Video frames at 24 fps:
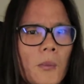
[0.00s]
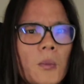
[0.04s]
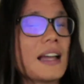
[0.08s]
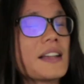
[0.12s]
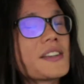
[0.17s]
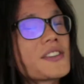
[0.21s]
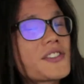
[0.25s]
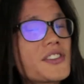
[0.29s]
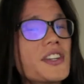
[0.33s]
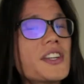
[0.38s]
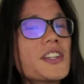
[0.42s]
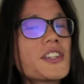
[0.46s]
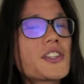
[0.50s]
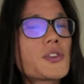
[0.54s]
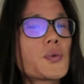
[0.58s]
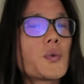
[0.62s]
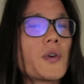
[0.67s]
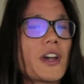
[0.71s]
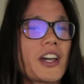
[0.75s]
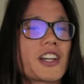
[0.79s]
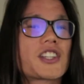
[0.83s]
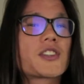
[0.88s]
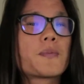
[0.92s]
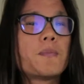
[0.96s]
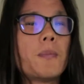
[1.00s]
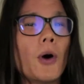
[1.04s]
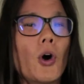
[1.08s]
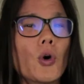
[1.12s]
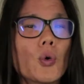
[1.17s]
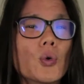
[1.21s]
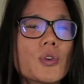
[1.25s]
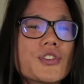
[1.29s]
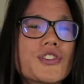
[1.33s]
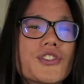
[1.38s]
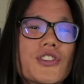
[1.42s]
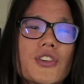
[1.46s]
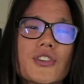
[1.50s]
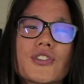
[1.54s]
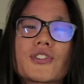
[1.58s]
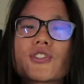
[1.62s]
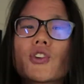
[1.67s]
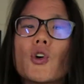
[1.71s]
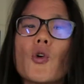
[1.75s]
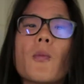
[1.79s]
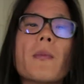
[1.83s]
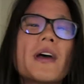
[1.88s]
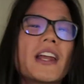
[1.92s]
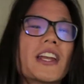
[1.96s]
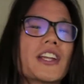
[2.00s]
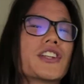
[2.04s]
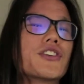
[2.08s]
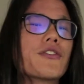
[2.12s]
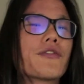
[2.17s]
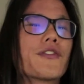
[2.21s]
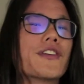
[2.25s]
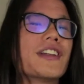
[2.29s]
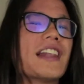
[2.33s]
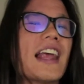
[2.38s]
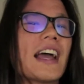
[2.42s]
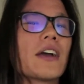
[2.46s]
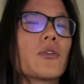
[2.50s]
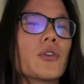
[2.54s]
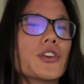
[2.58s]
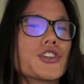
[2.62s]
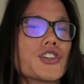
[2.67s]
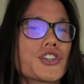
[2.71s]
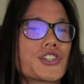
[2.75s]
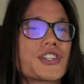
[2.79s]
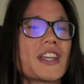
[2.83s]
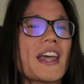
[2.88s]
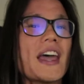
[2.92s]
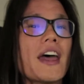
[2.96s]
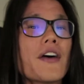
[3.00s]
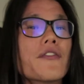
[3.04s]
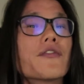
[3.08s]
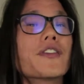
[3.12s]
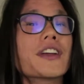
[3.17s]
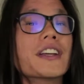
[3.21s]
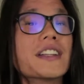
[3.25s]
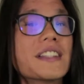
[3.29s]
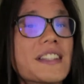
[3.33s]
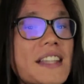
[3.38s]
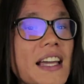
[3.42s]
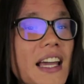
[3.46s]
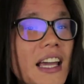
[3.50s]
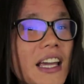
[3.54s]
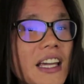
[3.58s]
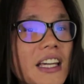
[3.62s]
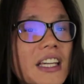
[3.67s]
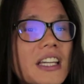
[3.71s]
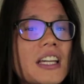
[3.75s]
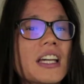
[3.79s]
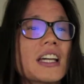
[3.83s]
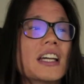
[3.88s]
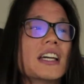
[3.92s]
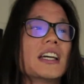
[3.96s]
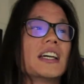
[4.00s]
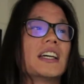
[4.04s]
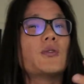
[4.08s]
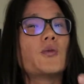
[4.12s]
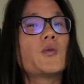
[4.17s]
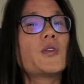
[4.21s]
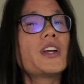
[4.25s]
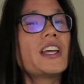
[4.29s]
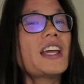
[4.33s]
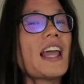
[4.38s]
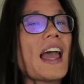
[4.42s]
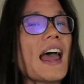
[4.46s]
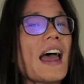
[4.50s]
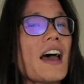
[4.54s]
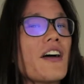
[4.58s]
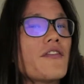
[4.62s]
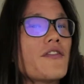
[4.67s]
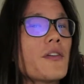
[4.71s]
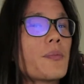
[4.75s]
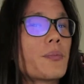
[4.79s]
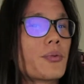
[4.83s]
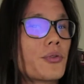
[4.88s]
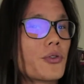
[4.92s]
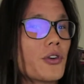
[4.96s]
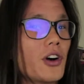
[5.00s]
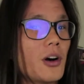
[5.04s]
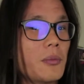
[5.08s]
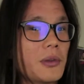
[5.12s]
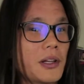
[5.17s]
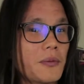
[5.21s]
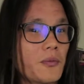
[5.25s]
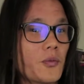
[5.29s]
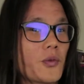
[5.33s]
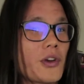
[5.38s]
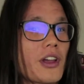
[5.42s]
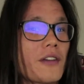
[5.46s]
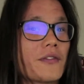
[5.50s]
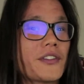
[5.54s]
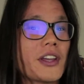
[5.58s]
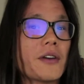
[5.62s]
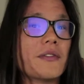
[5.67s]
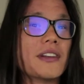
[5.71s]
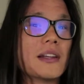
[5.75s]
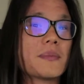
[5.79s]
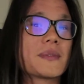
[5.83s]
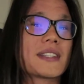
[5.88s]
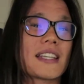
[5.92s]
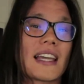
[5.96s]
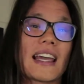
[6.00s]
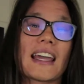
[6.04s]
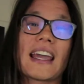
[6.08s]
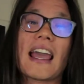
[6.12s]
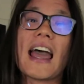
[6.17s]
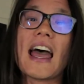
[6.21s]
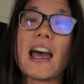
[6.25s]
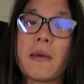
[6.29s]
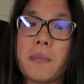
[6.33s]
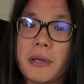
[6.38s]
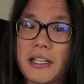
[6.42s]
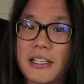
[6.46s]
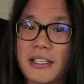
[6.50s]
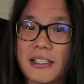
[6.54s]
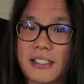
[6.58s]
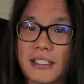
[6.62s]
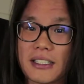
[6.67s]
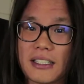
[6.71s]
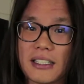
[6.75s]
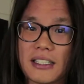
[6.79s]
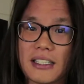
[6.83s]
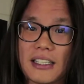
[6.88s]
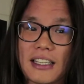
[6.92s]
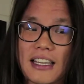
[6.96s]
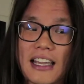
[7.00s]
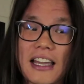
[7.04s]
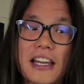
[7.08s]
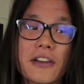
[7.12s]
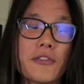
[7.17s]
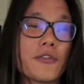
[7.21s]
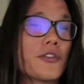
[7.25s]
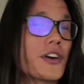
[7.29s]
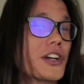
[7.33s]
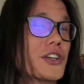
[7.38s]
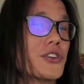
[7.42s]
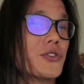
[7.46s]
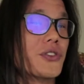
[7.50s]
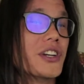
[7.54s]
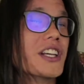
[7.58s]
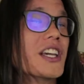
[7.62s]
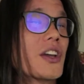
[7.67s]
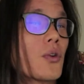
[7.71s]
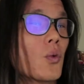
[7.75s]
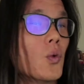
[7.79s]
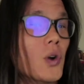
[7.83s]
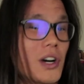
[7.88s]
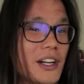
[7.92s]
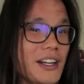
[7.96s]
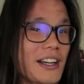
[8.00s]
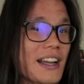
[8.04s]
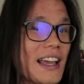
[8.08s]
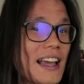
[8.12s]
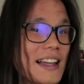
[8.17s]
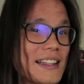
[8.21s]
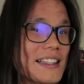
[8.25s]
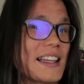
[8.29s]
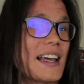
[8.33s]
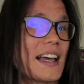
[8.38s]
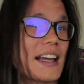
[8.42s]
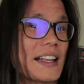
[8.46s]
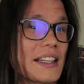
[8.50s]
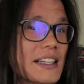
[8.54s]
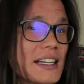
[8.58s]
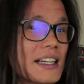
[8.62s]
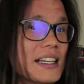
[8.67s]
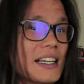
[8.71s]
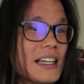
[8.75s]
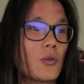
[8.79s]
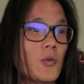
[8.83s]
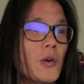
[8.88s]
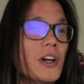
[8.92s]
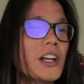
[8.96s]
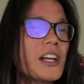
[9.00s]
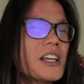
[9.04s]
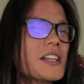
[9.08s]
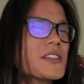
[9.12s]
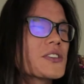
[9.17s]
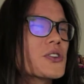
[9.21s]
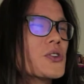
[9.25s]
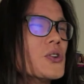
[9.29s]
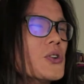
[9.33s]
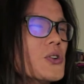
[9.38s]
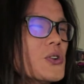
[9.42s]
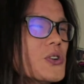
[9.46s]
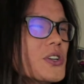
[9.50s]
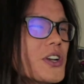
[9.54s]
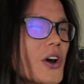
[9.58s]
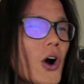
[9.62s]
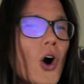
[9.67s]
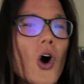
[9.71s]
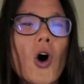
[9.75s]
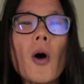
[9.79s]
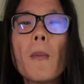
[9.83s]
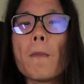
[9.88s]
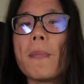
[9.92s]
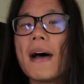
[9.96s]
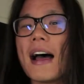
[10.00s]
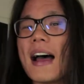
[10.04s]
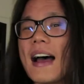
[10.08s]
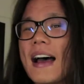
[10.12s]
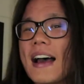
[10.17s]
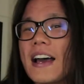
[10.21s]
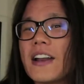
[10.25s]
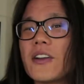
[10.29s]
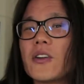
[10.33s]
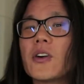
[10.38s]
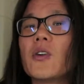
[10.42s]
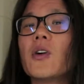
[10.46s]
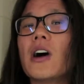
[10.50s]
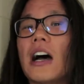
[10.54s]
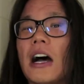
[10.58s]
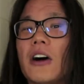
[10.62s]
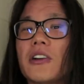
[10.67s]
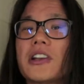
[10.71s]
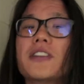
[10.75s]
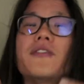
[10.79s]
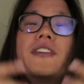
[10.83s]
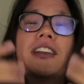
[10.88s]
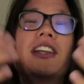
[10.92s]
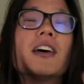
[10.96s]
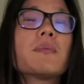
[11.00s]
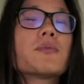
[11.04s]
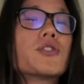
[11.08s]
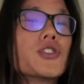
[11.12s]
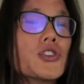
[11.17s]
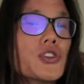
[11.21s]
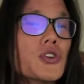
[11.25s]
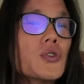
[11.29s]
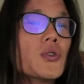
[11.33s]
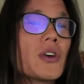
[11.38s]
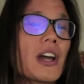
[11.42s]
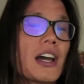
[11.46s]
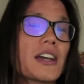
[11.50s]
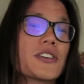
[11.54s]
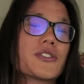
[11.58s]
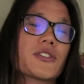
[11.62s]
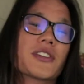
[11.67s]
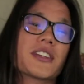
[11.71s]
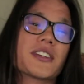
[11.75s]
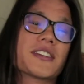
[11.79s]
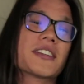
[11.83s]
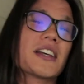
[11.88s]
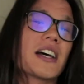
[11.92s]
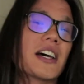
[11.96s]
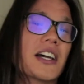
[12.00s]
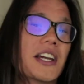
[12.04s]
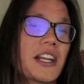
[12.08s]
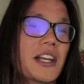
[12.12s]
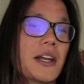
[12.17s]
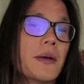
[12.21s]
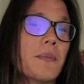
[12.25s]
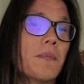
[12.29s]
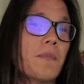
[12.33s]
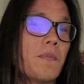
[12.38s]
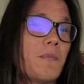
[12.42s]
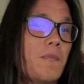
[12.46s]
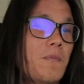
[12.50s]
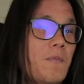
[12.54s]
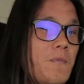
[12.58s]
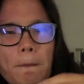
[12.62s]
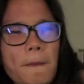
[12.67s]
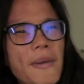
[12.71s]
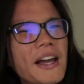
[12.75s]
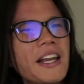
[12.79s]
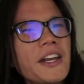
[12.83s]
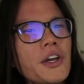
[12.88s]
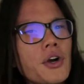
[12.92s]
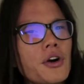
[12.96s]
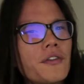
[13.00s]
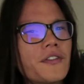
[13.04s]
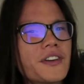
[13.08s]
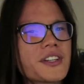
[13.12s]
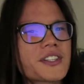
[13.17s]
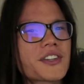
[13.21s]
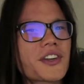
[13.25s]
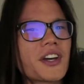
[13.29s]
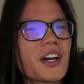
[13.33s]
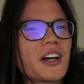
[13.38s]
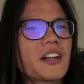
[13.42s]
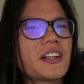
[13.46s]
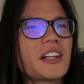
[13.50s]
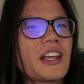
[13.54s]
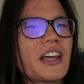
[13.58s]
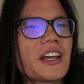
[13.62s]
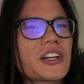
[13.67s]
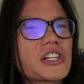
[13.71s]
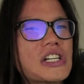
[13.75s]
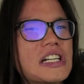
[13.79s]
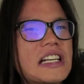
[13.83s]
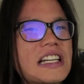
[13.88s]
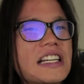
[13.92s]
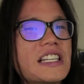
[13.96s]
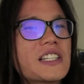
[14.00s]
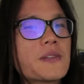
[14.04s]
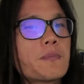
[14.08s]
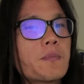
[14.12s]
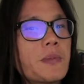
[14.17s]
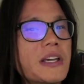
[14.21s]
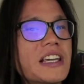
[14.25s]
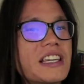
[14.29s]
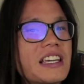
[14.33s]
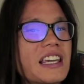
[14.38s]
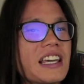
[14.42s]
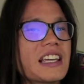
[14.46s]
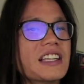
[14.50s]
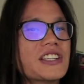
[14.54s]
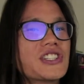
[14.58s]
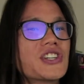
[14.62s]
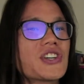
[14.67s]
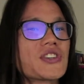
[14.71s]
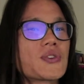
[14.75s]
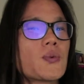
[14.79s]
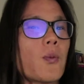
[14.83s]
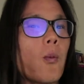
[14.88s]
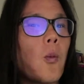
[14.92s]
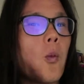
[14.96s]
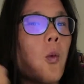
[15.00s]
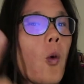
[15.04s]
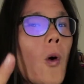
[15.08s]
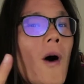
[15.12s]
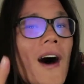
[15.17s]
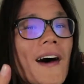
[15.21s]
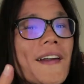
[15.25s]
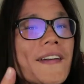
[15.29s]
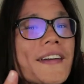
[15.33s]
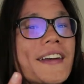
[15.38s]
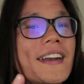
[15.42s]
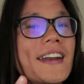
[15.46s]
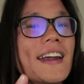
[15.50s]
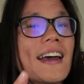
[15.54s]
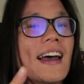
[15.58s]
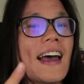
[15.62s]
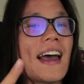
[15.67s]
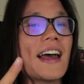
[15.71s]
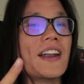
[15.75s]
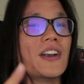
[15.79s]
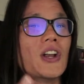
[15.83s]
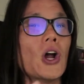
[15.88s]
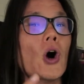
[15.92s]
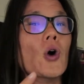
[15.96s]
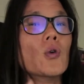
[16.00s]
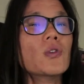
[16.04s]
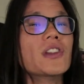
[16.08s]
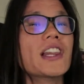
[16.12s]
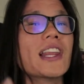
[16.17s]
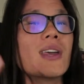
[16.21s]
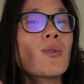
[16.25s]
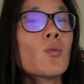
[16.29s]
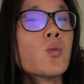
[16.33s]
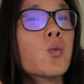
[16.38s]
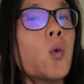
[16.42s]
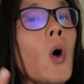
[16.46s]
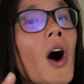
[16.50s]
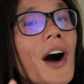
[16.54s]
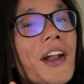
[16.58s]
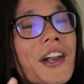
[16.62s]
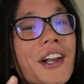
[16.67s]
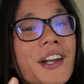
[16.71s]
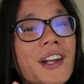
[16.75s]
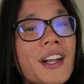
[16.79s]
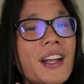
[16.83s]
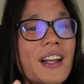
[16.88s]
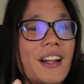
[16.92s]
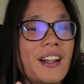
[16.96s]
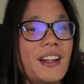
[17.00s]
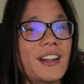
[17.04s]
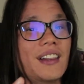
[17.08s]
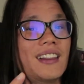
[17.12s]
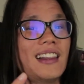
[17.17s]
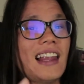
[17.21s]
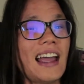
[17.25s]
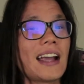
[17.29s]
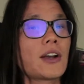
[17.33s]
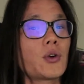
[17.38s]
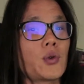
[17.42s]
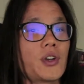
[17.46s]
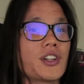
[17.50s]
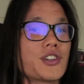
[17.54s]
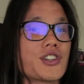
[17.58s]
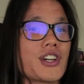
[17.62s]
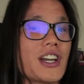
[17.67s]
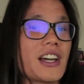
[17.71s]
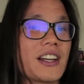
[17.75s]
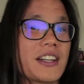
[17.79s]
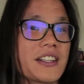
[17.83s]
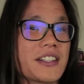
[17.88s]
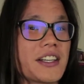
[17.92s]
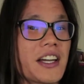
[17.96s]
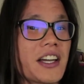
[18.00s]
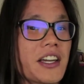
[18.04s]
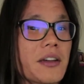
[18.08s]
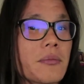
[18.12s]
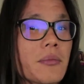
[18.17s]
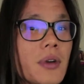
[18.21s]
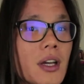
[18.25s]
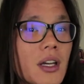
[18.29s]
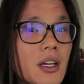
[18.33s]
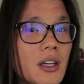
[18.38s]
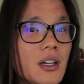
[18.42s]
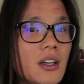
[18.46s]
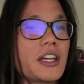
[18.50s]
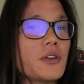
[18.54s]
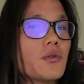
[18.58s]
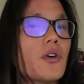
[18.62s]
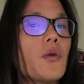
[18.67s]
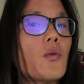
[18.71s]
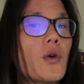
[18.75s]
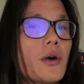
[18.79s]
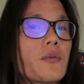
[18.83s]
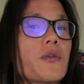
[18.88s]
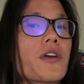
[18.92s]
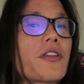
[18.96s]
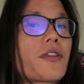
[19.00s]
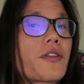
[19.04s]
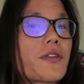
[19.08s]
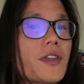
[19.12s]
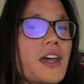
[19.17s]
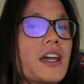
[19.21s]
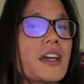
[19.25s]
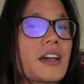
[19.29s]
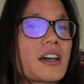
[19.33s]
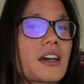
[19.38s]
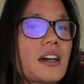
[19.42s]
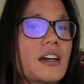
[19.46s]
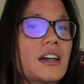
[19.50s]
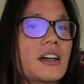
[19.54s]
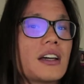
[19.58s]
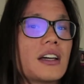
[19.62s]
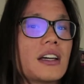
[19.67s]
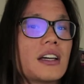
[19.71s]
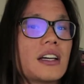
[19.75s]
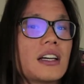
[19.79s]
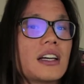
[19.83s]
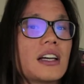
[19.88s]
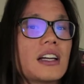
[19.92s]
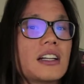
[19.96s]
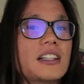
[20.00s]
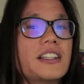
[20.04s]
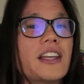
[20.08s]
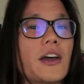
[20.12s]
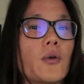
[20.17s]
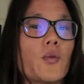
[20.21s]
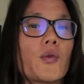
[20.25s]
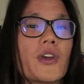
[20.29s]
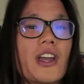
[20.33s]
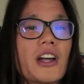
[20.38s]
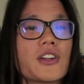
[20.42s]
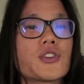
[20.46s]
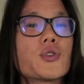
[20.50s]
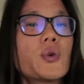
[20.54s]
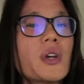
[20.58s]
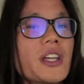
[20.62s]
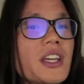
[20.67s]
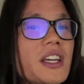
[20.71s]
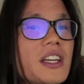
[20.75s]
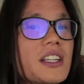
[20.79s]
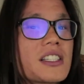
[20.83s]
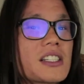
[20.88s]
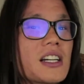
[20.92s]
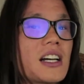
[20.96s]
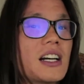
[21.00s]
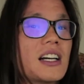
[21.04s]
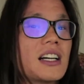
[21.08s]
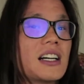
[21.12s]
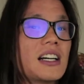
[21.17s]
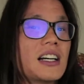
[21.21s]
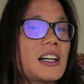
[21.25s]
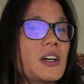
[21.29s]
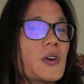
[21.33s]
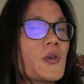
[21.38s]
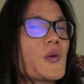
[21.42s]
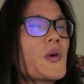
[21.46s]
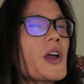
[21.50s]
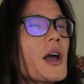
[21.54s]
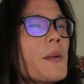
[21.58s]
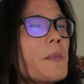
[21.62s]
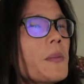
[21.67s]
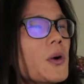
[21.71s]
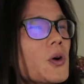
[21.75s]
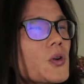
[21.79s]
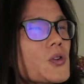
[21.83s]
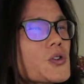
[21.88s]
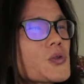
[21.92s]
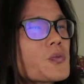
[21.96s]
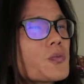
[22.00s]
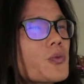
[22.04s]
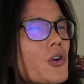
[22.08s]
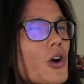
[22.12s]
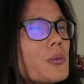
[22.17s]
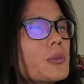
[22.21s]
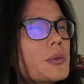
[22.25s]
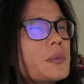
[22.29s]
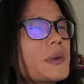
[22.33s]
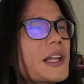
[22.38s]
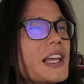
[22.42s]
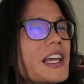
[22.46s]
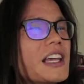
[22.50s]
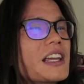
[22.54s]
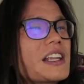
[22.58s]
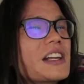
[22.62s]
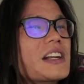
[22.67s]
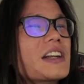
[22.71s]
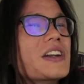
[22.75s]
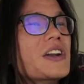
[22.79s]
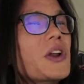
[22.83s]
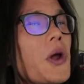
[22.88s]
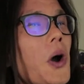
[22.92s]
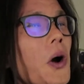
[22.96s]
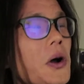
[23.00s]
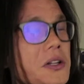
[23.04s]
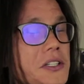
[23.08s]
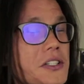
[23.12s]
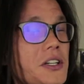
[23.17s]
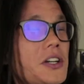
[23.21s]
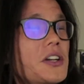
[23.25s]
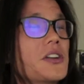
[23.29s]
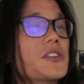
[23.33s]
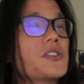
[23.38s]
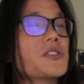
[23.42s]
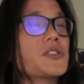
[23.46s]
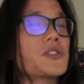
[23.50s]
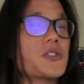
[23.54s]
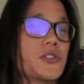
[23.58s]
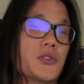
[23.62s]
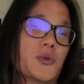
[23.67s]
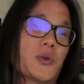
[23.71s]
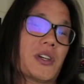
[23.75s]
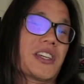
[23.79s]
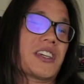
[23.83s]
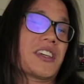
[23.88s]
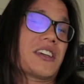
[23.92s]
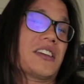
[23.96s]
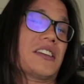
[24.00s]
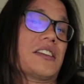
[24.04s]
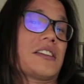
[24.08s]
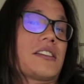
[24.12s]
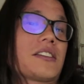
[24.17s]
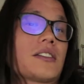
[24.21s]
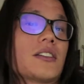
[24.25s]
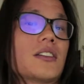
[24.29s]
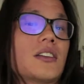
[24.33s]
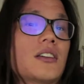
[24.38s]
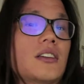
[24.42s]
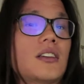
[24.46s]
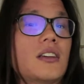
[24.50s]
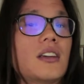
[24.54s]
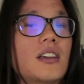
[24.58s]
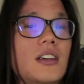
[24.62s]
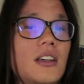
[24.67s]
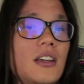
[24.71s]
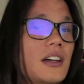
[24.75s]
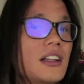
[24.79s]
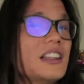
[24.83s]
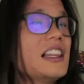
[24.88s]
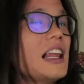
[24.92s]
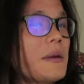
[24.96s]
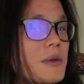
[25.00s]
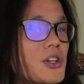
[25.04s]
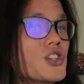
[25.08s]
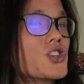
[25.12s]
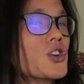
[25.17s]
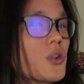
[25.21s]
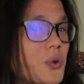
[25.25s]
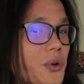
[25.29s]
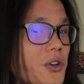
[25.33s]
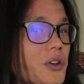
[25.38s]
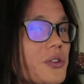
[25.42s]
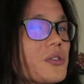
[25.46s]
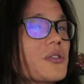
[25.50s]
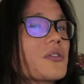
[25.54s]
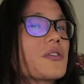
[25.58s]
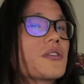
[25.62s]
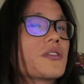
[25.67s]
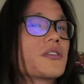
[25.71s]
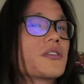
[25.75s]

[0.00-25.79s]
And since we're exposed to so many different languages every day, we have a problem. We have developed a habit, and a very unique one at that. Whether it's good or bad, I'll leave it up to you guys to decide. Many of us can't actually speak in just one and only one language at a time. Even when we think that we are doing it, we are most probably not doing it. Let me show you.